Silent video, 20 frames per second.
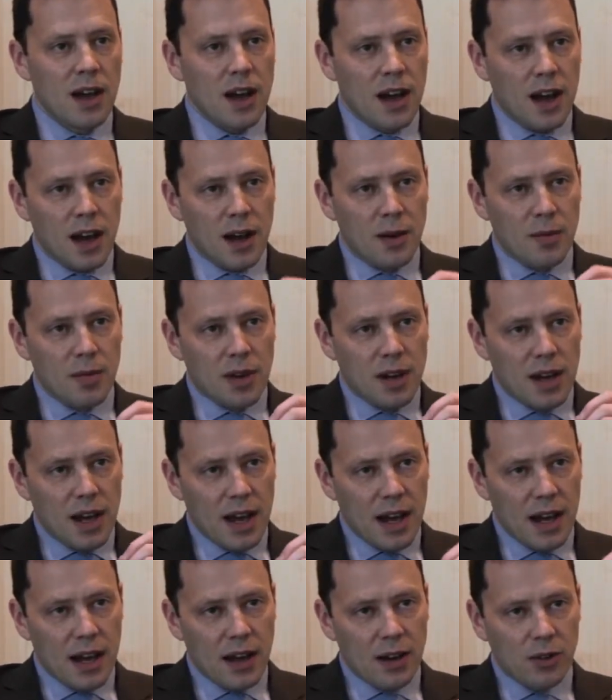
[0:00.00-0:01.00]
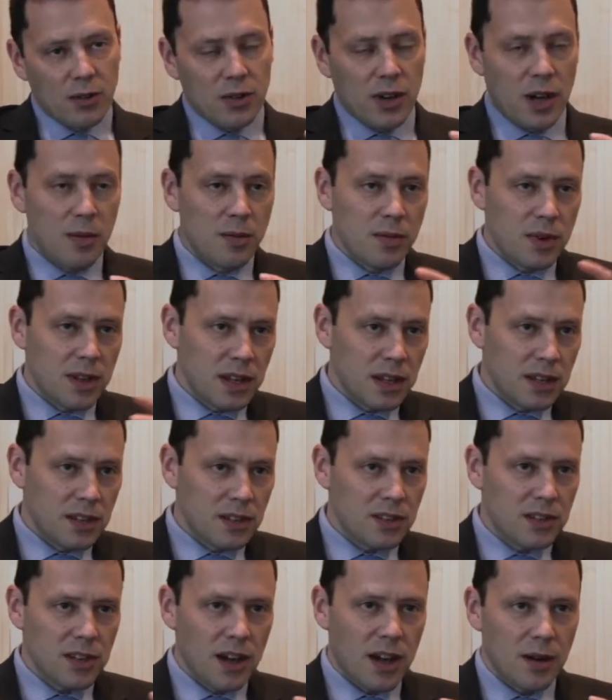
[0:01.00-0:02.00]
and how
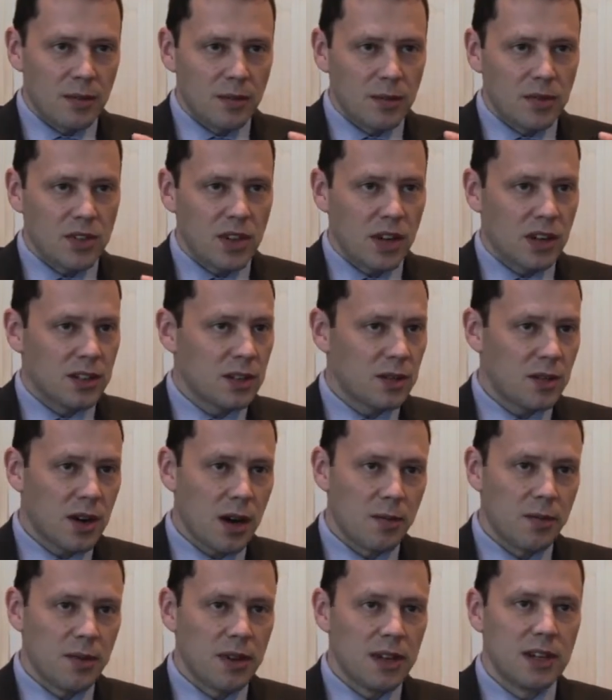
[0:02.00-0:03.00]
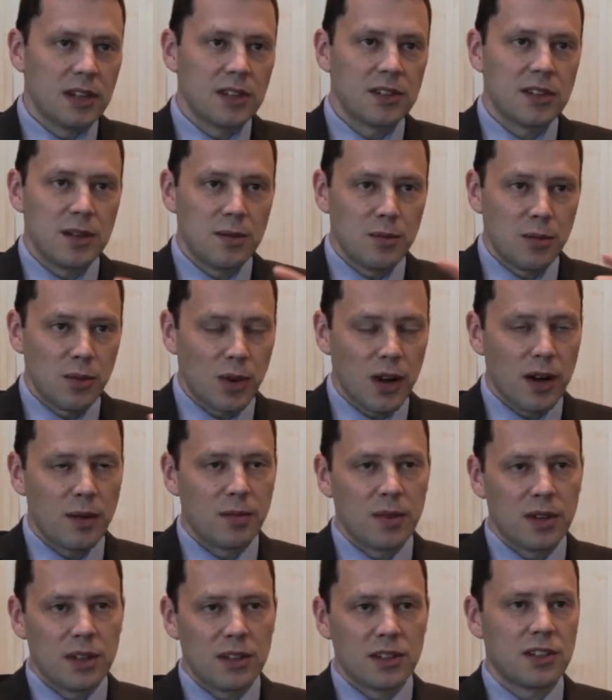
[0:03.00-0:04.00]
companies, startup companies, nimble
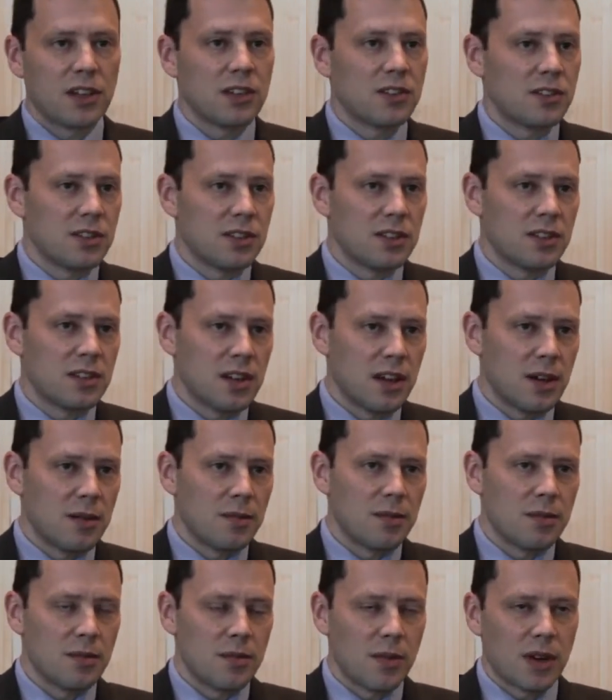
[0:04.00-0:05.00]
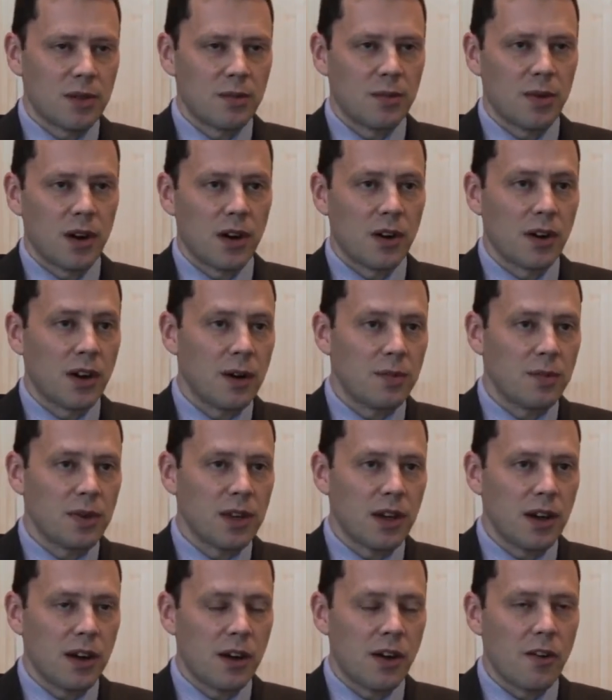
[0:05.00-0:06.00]
companies, such as like my own
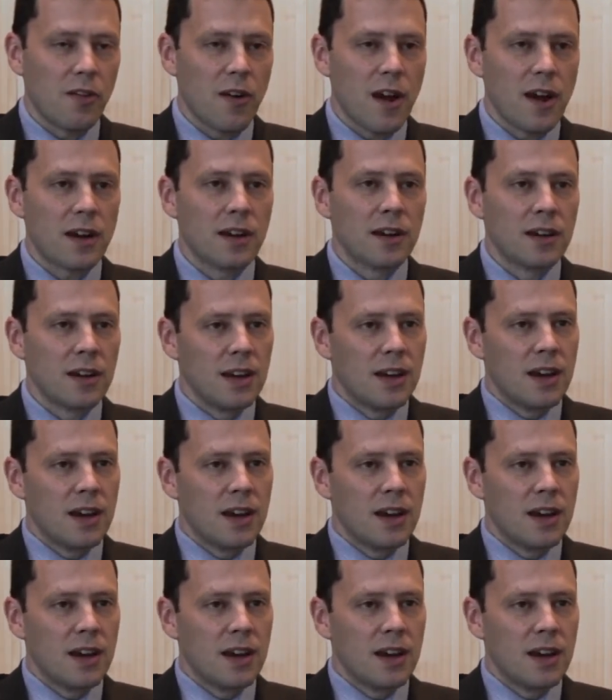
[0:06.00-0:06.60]
company, ERN,